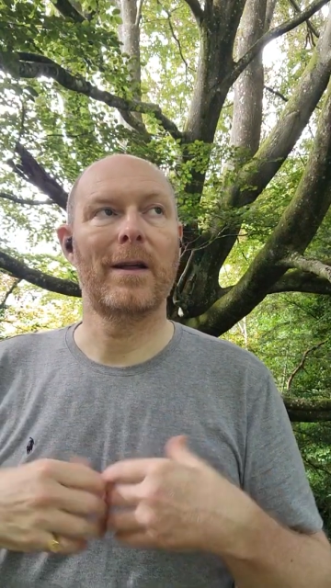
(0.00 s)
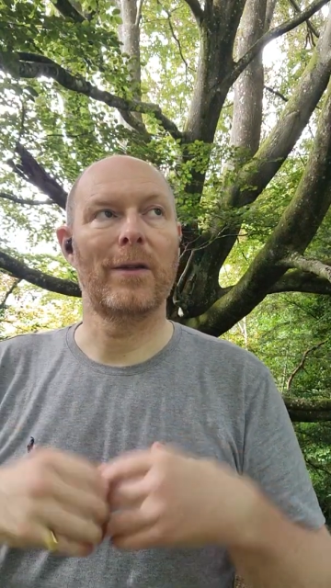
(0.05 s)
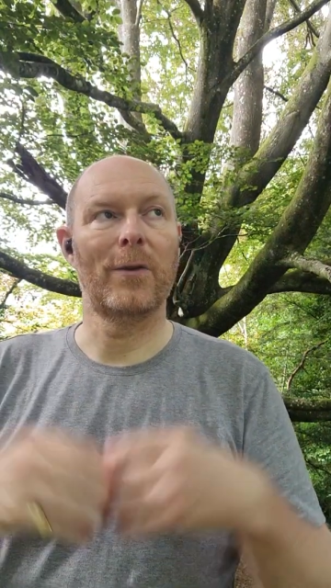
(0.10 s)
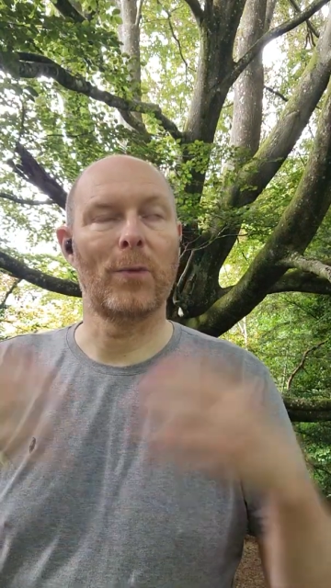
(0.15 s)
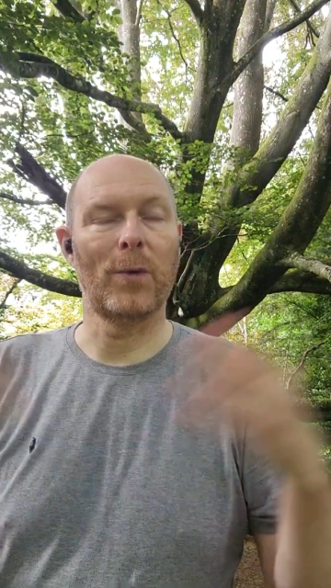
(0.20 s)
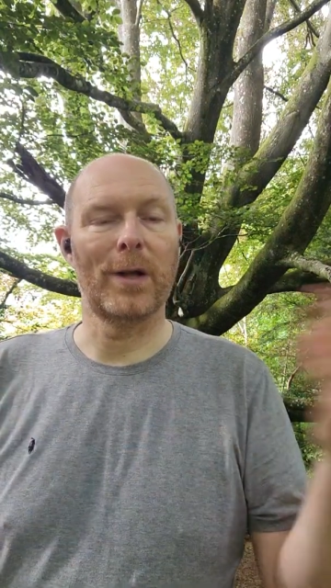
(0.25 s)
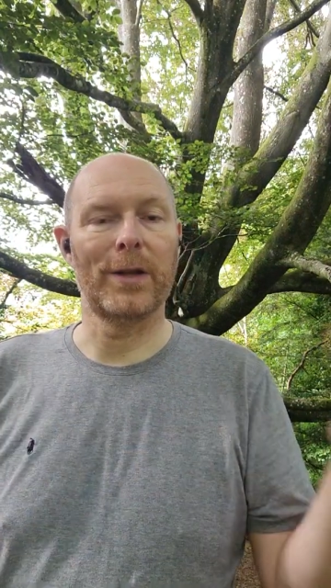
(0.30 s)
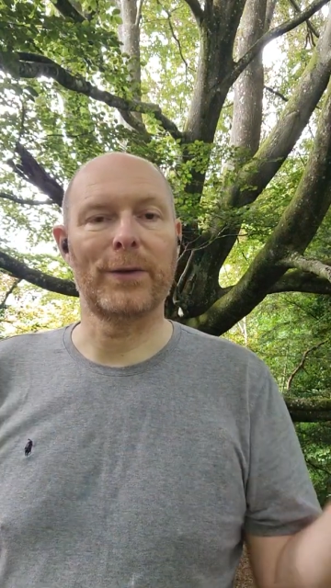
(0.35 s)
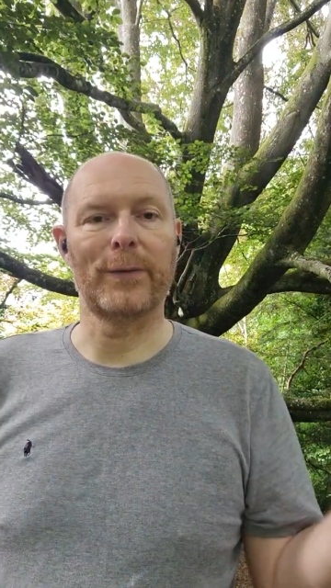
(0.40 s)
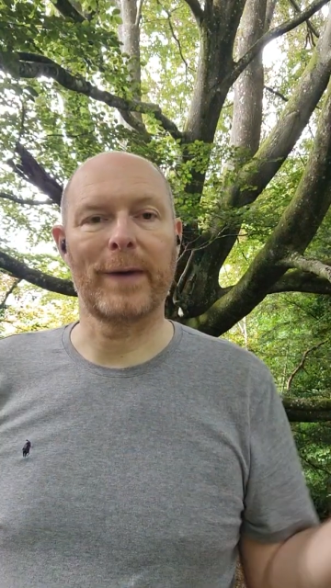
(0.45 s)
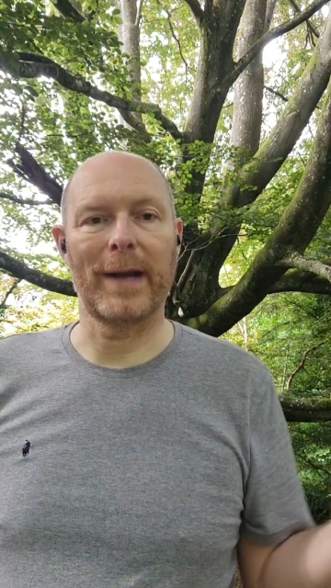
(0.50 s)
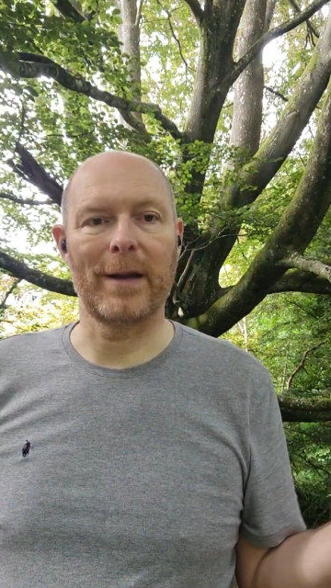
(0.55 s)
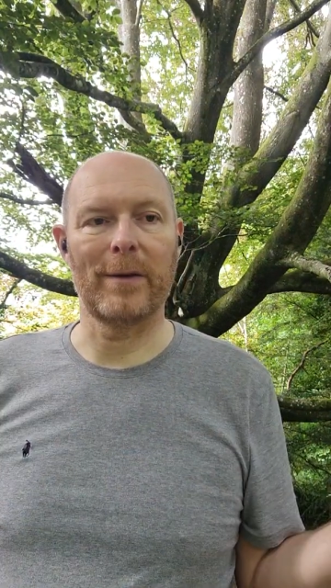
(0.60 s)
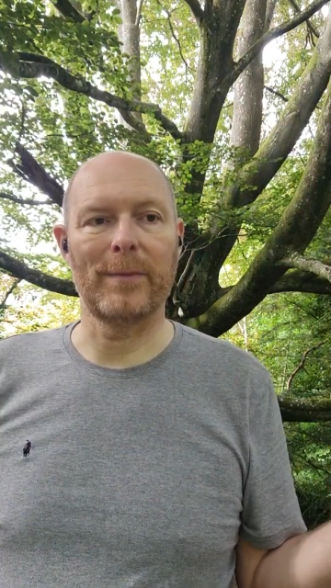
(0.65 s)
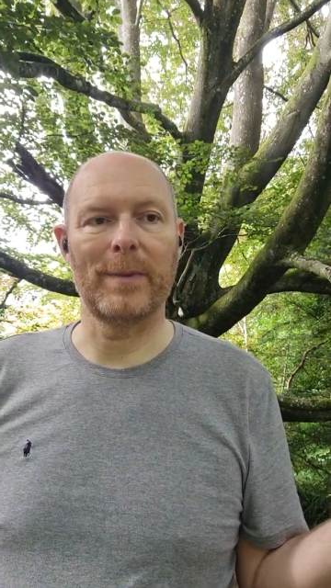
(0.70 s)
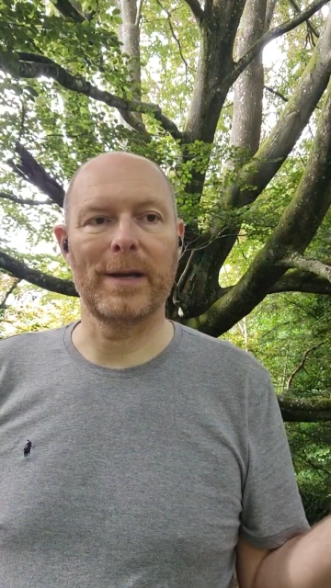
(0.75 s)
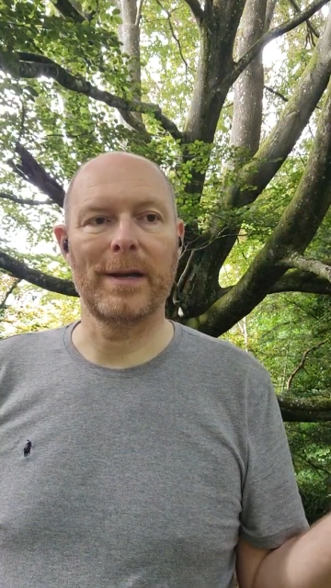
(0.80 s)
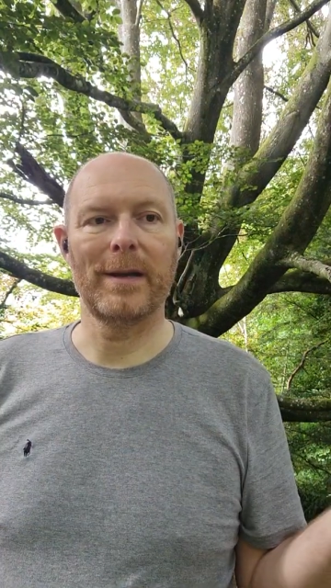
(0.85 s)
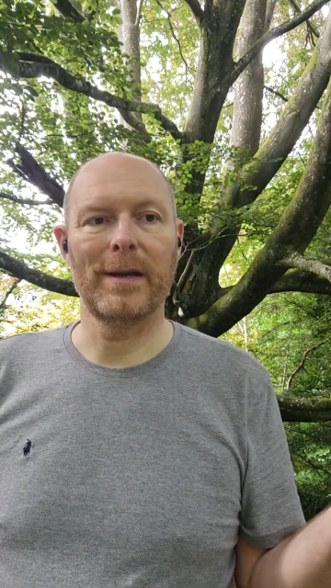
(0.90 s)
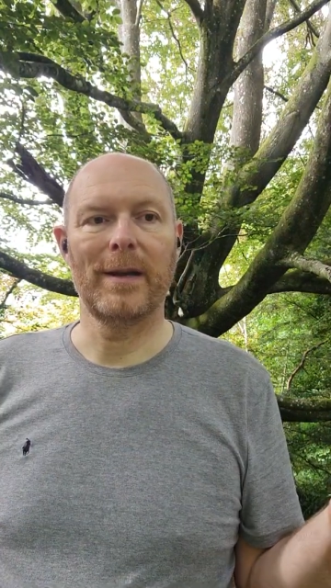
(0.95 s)
the world
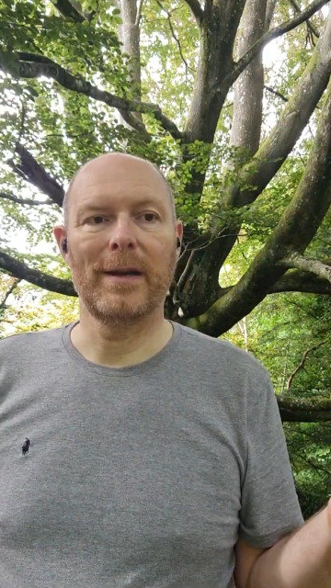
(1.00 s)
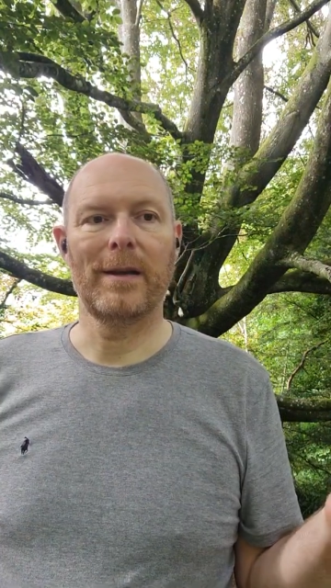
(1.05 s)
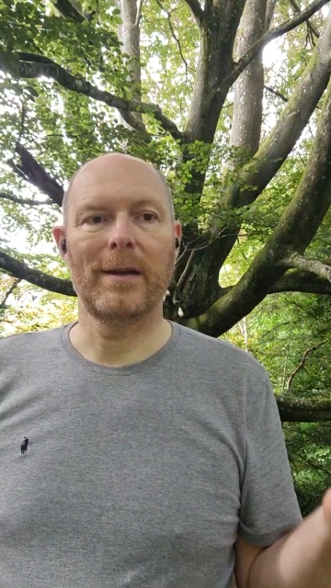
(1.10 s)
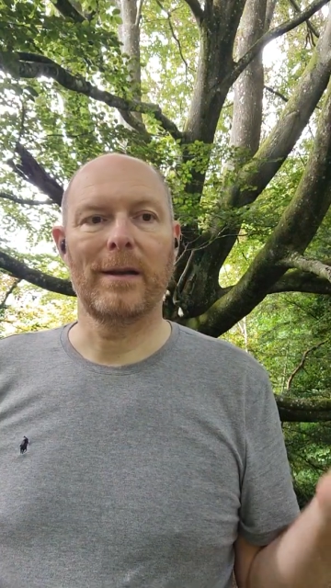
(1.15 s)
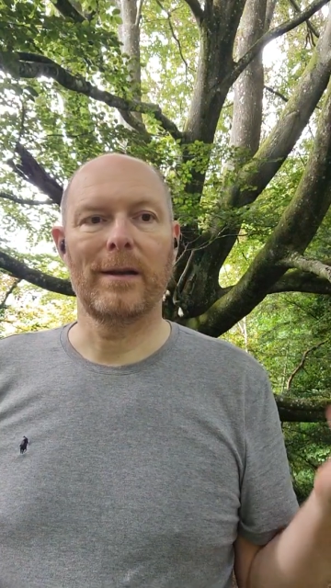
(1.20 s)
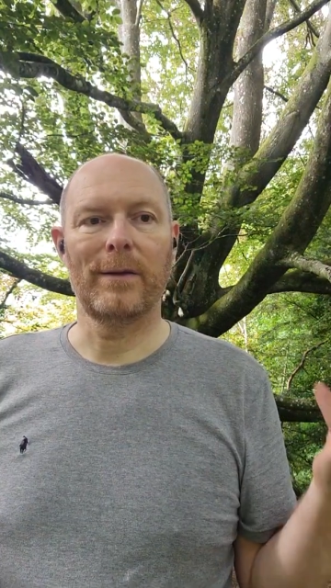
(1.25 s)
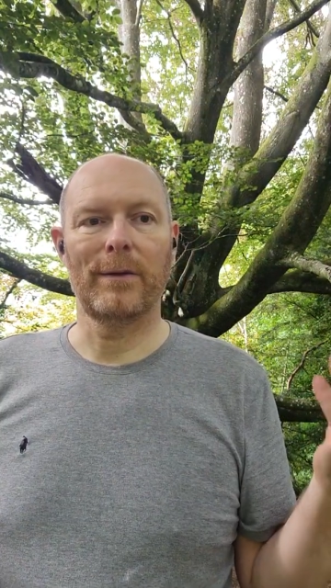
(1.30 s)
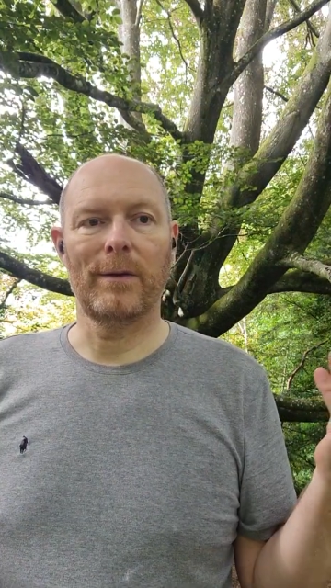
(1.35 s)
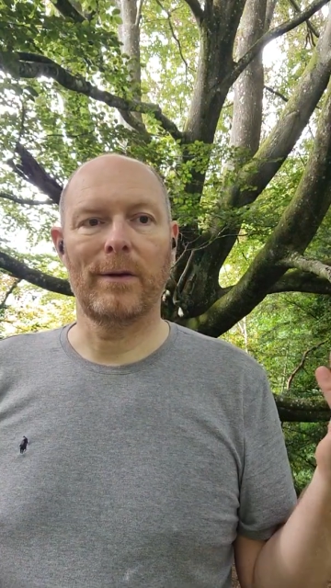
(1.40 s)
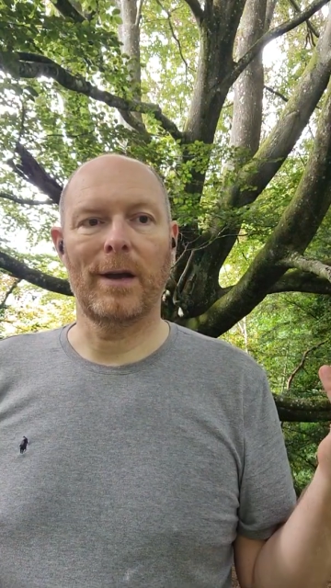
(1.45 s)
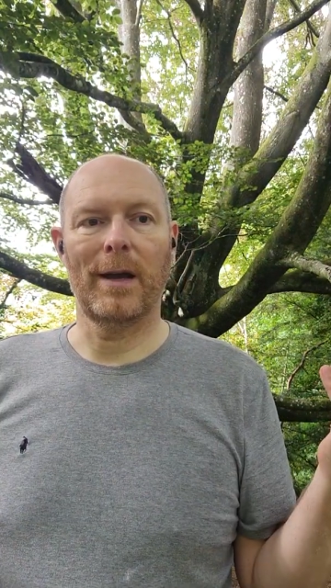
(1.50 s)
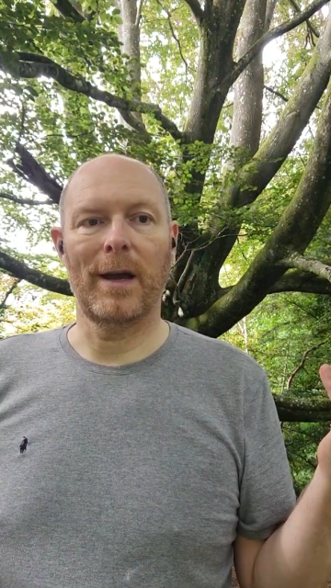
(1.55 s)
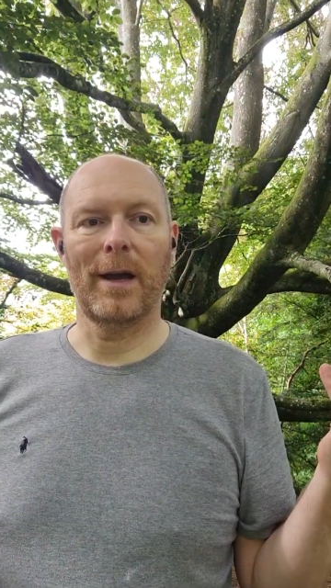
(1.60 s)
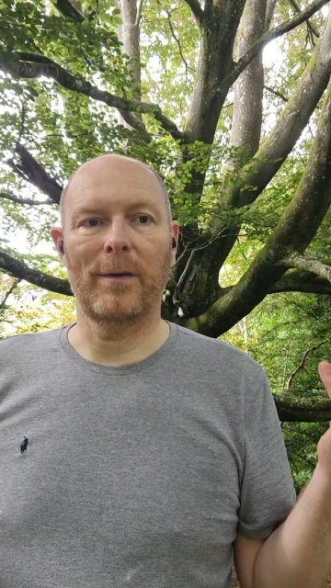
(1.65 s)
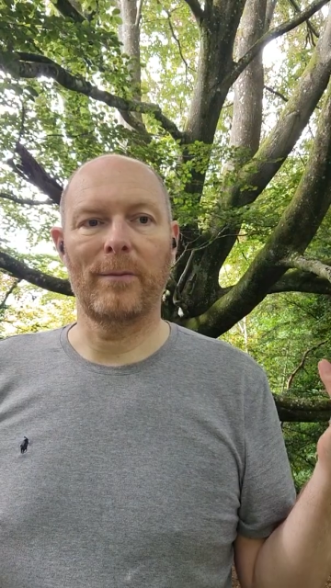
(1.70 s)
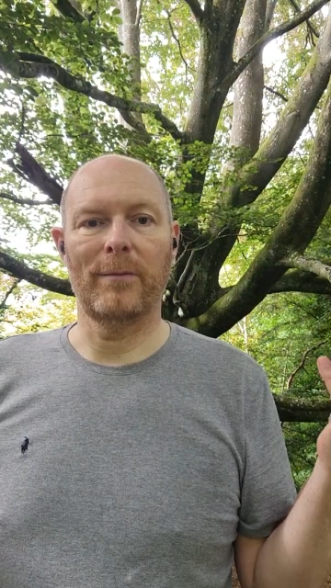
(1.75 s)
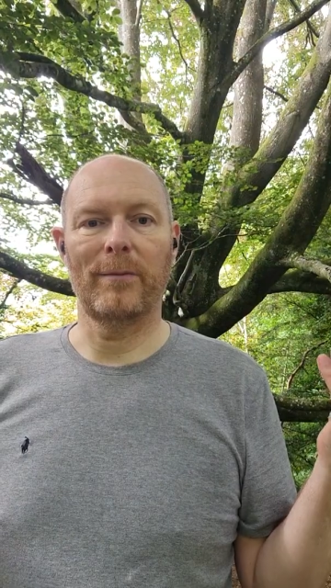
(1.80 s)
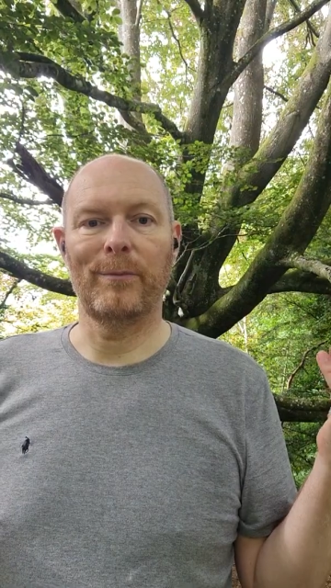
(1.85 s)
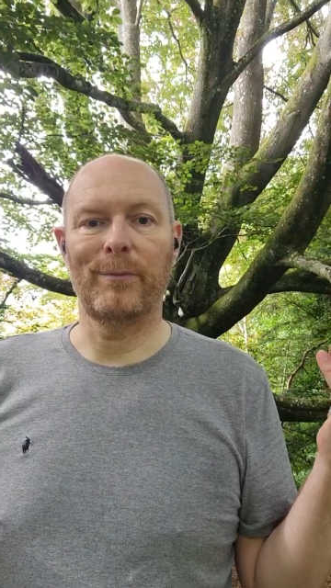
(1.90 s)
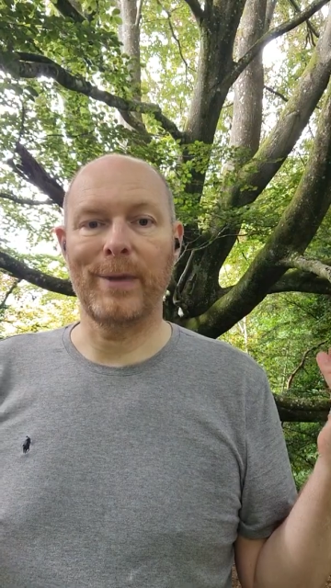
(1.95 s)
around me.
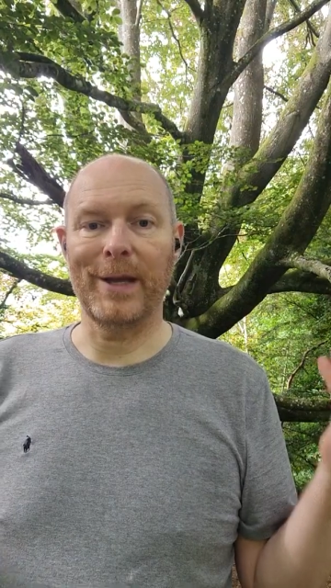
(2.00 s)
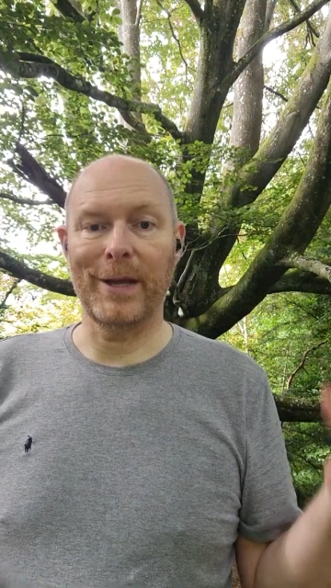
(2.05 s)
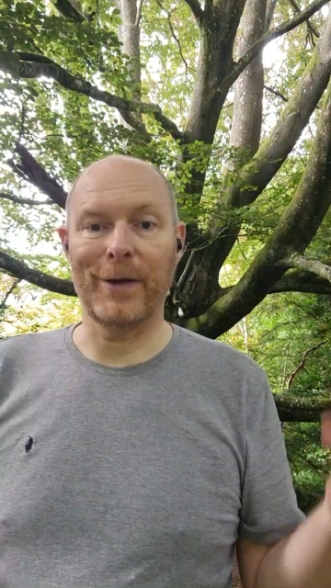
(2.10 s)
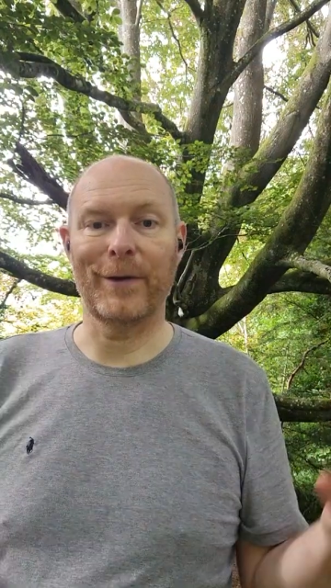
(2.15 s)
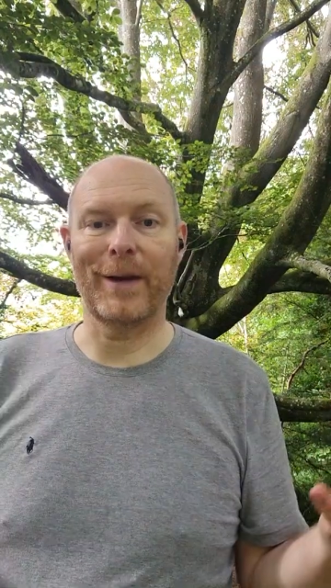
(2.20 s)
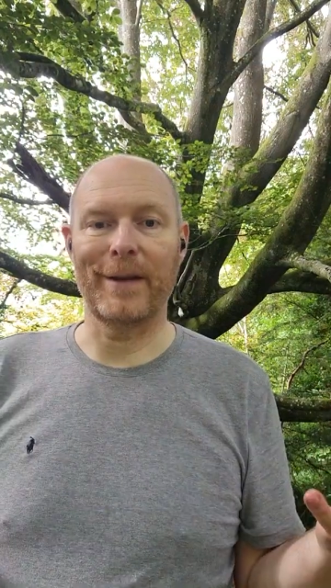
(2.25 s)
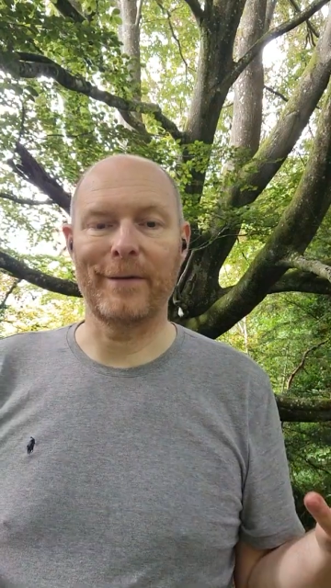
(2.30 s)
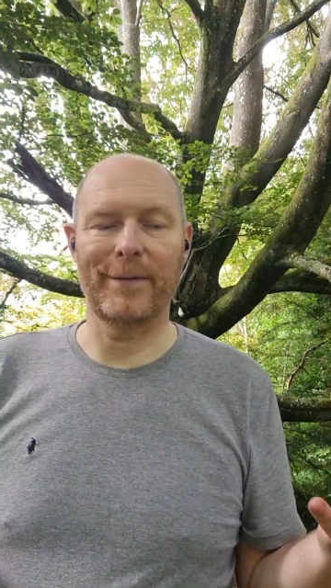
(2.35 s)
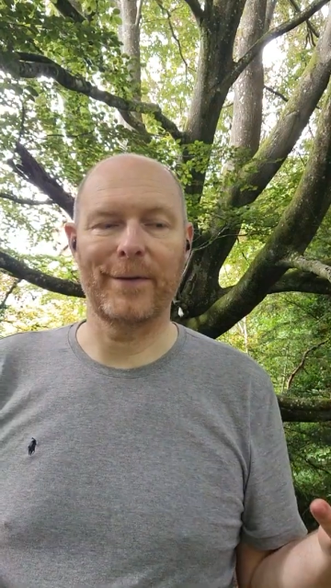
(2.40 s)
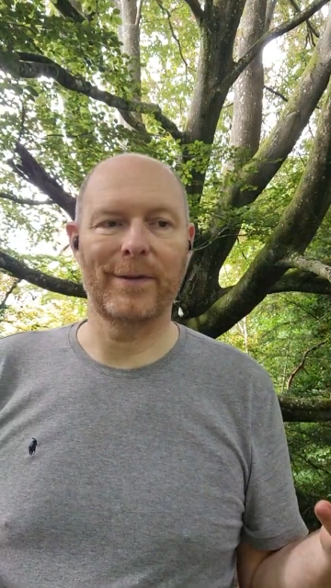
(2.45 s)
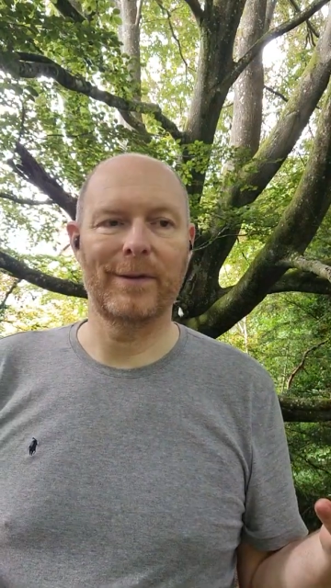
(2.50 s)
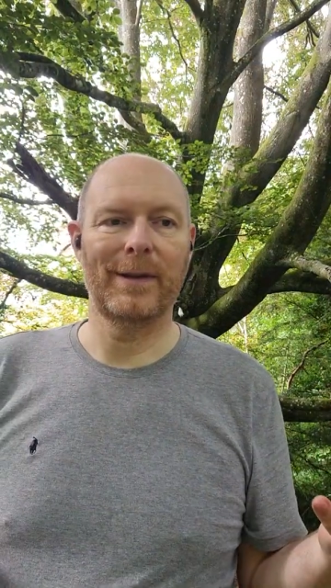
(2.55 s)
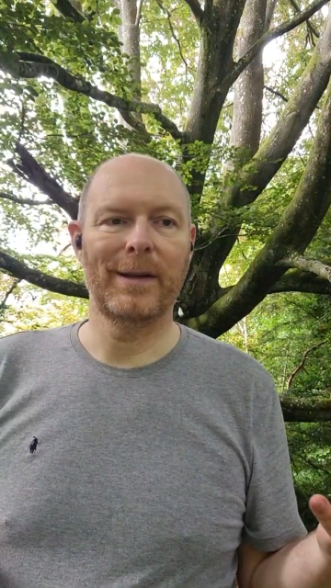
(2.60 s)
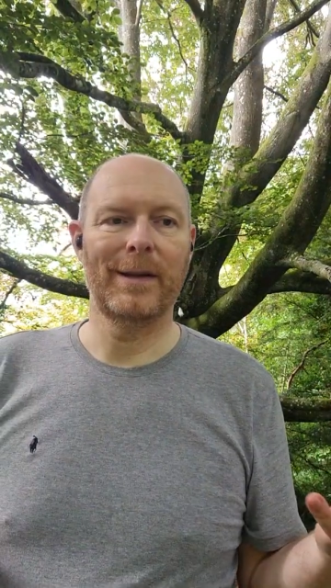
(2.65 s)
Being grateful.